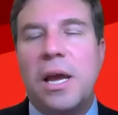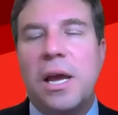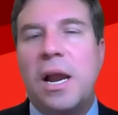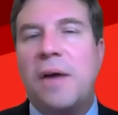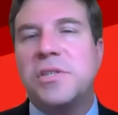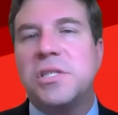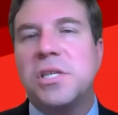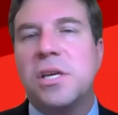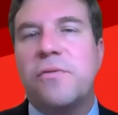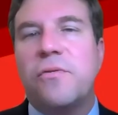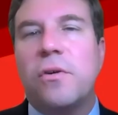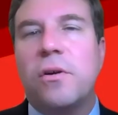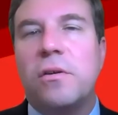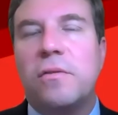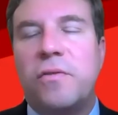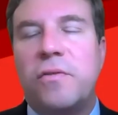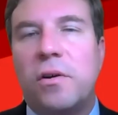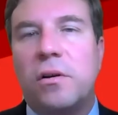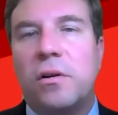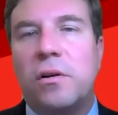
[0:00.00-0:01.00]
obviously for
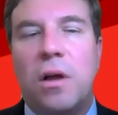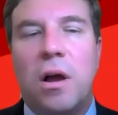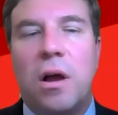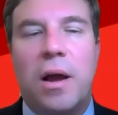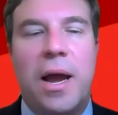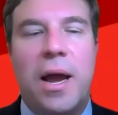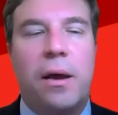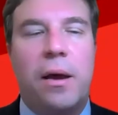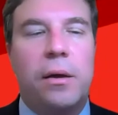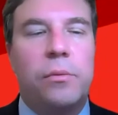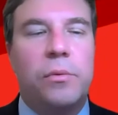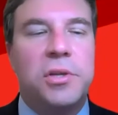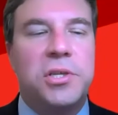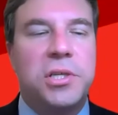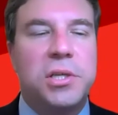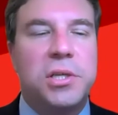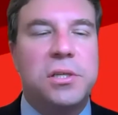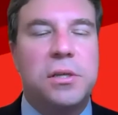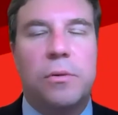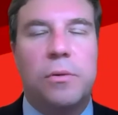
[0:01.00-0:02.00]
Long Island, which
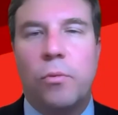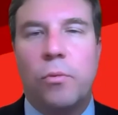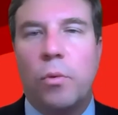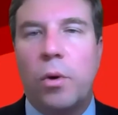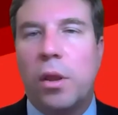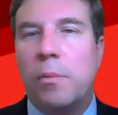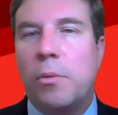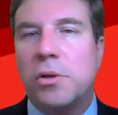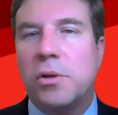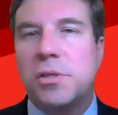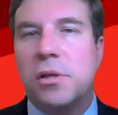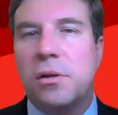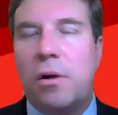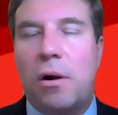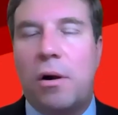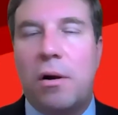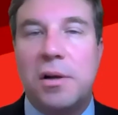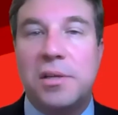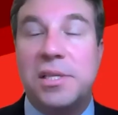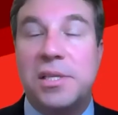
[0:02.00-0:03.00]
is one of the most
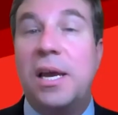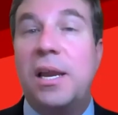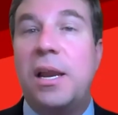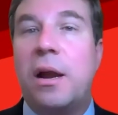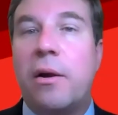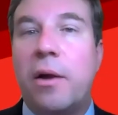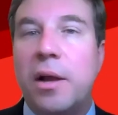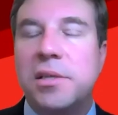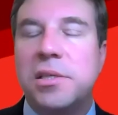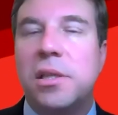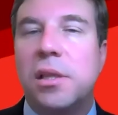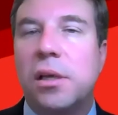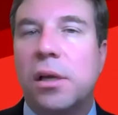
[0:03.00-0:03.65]
hardest hit areas in the